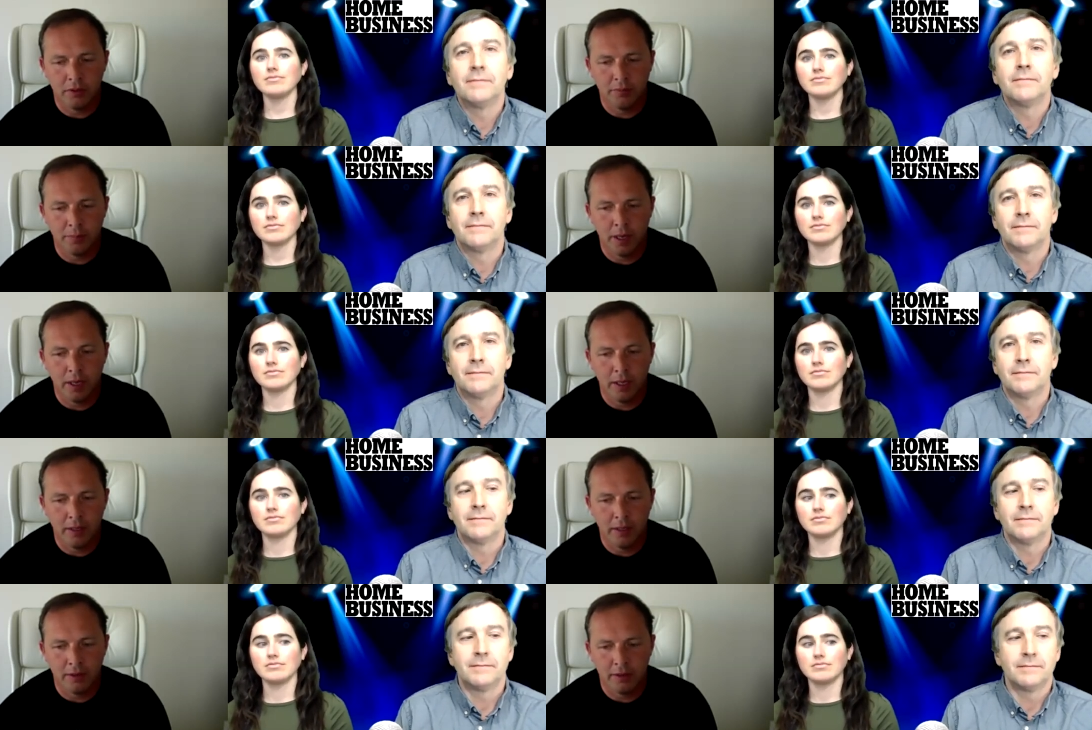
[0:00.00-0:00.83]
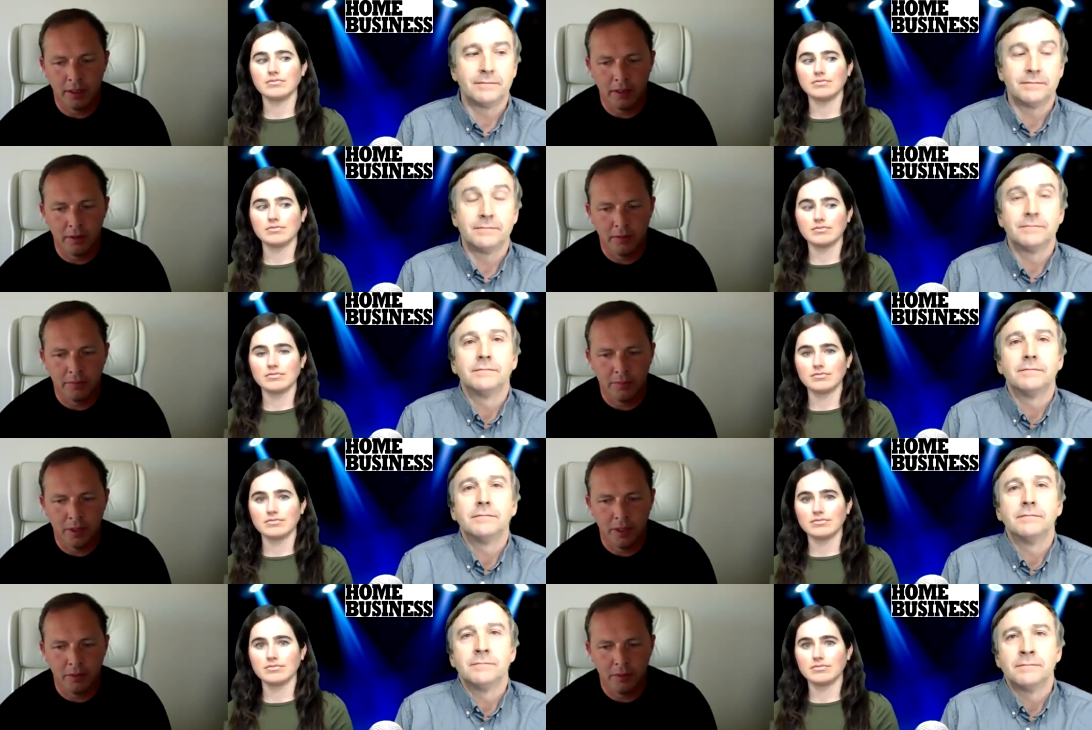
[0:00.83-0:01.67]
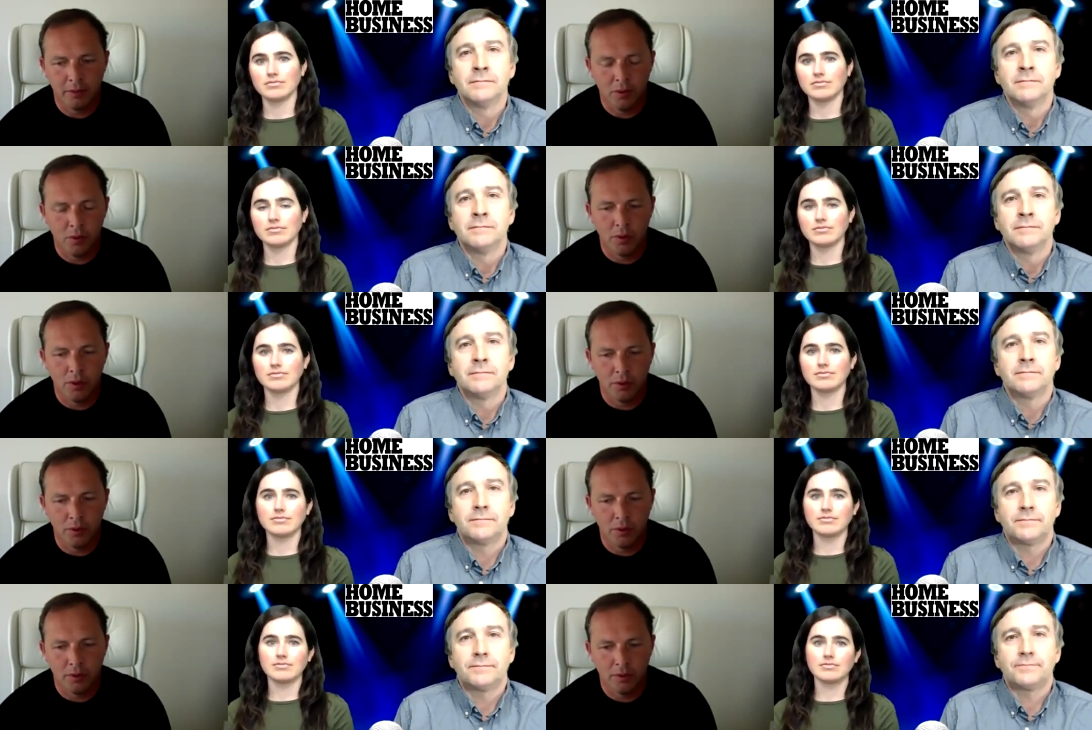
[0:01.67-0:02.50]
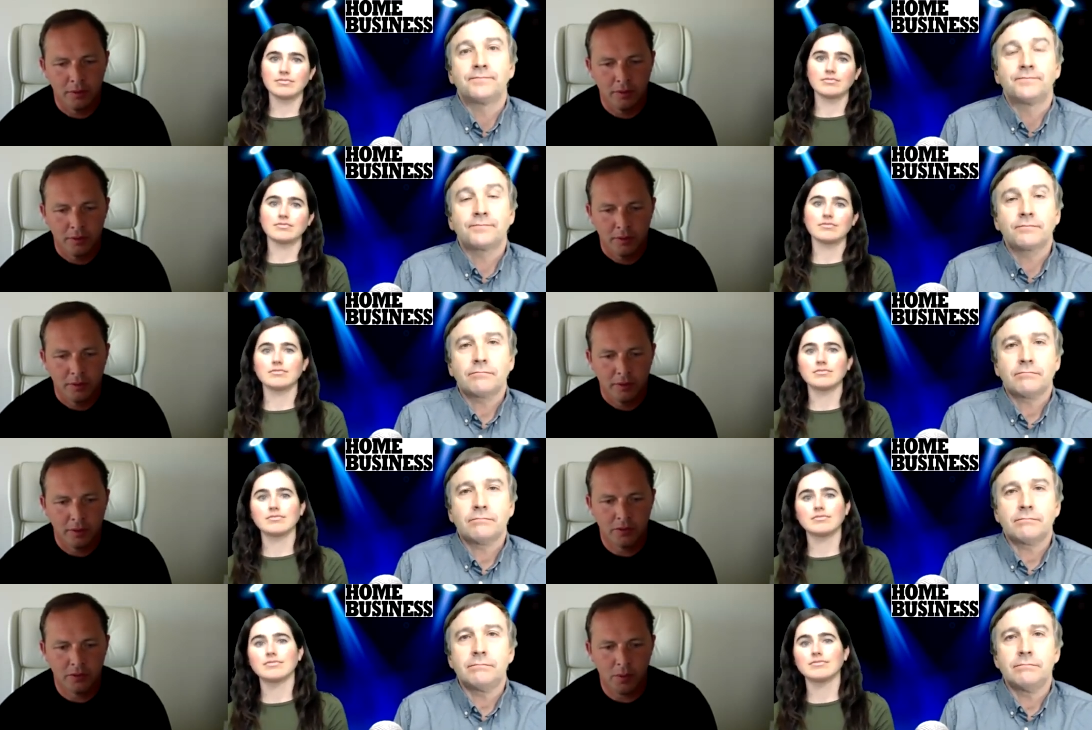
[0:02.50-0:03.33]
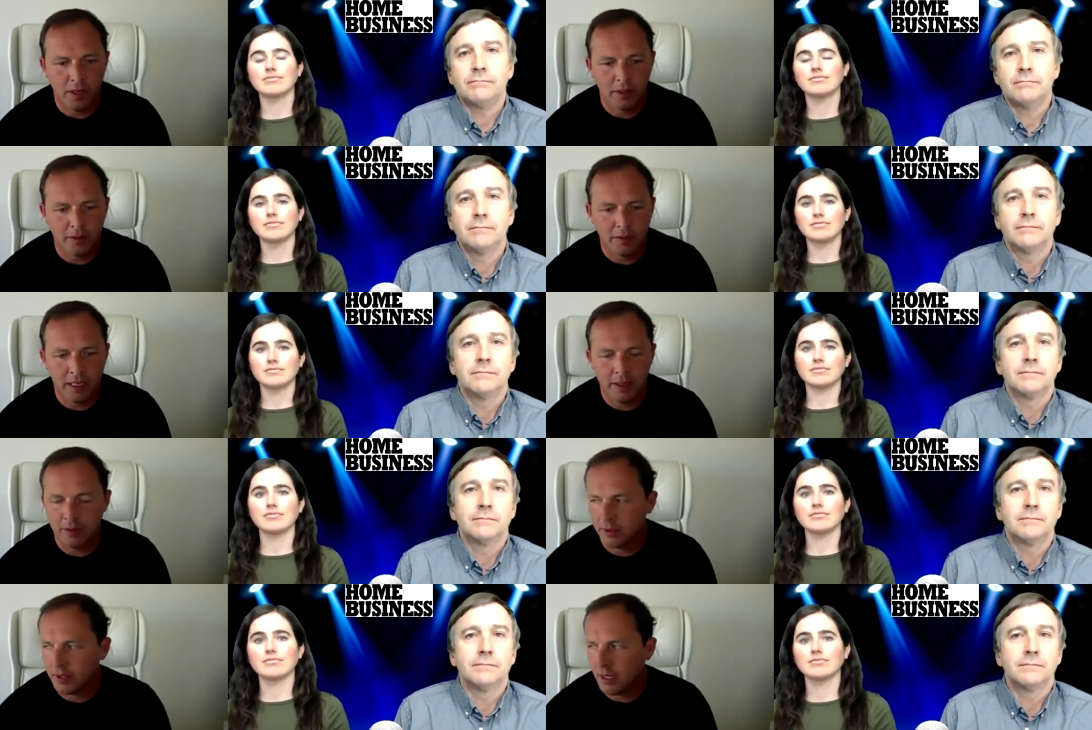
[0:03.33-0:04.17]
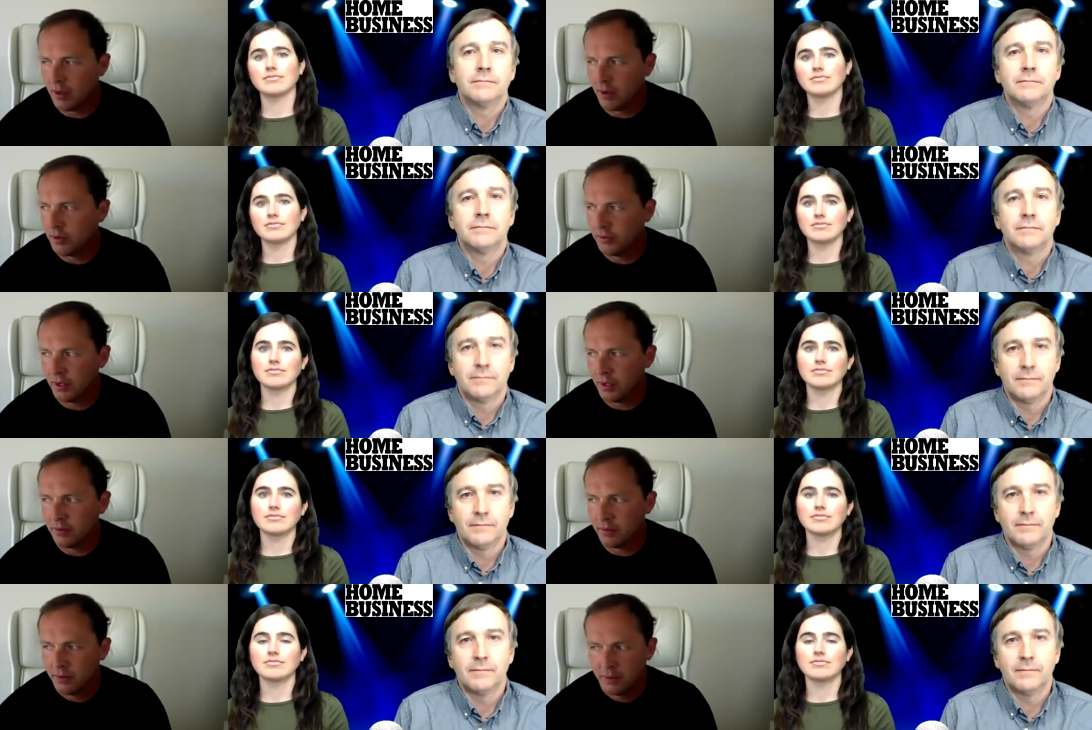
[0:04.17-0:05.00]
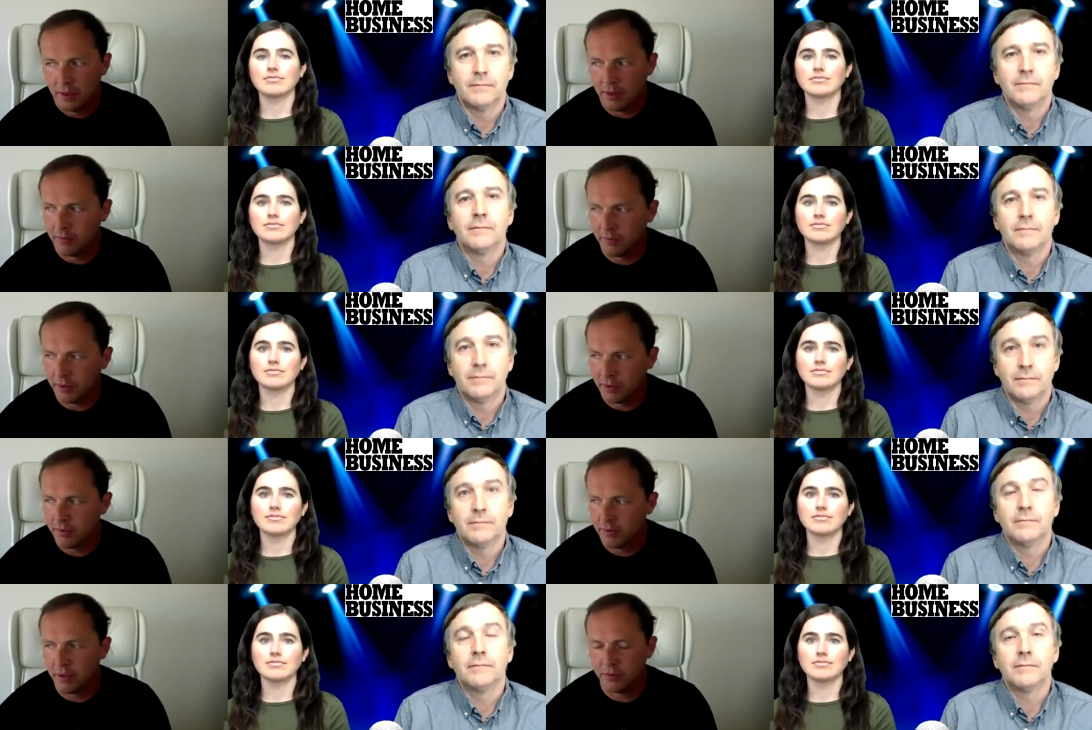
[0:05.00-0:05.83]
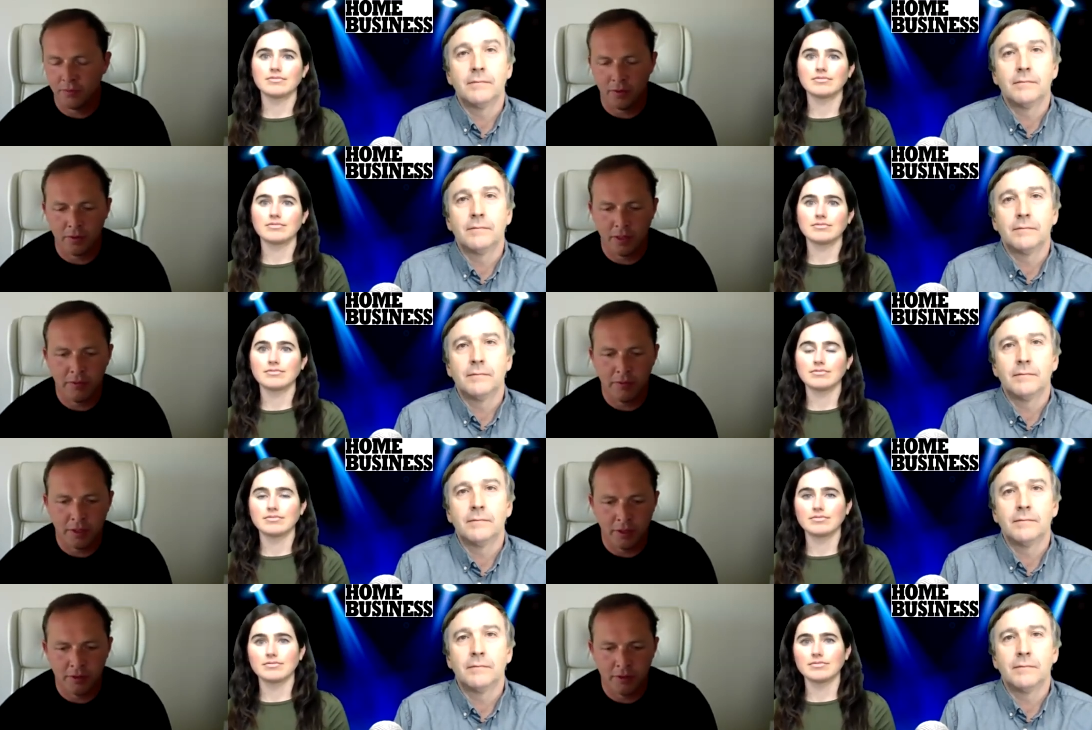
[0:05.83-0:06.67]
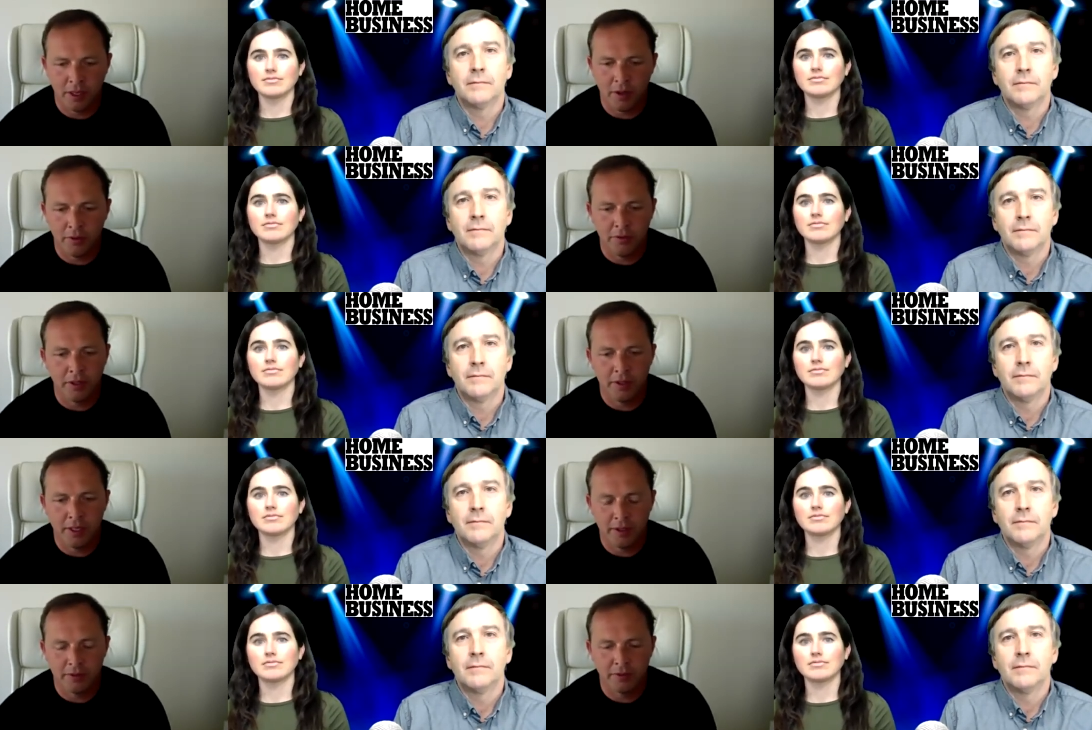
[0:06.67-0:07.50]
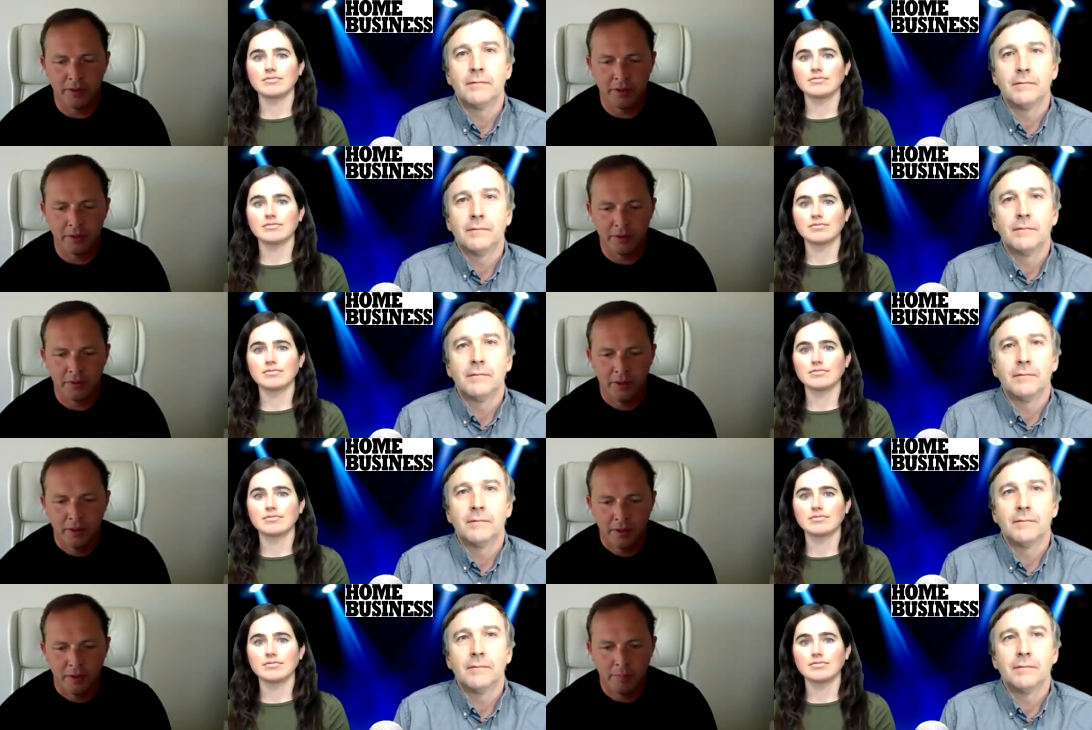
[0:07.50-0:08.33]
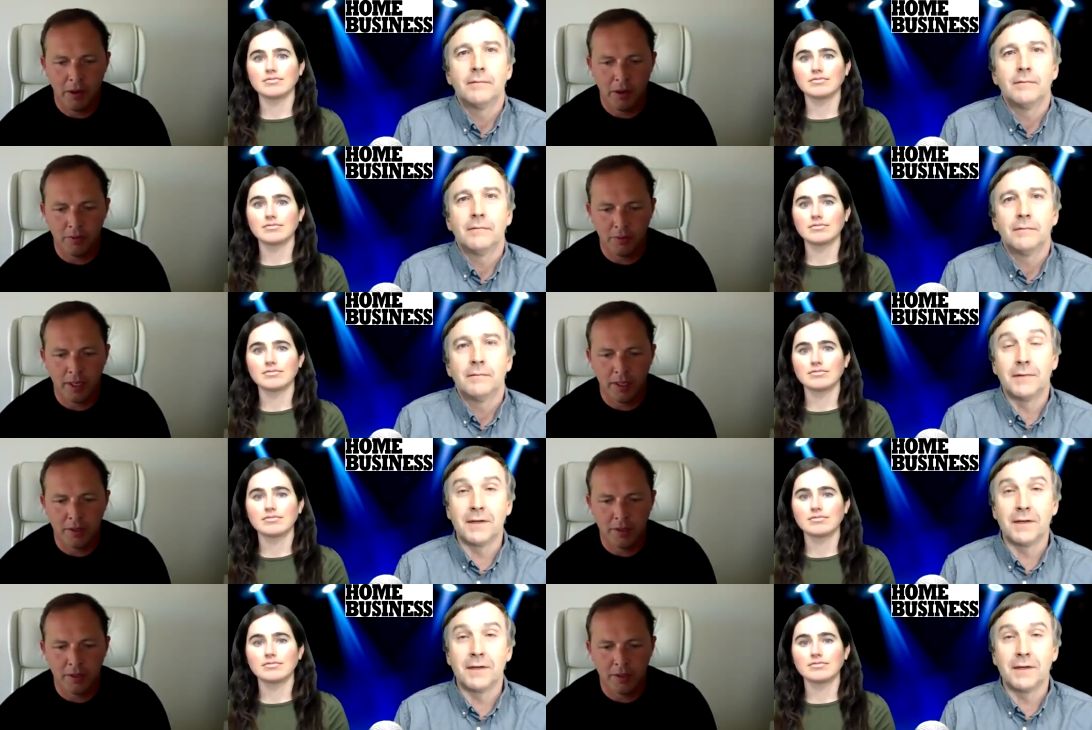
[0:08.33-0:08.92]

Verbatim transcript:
Speaker 1: Bay kind of you know corridor has quieted down, and yeah, all of a sudden I've lived in this house for 11 years, and all of a sudden I could see this mountain range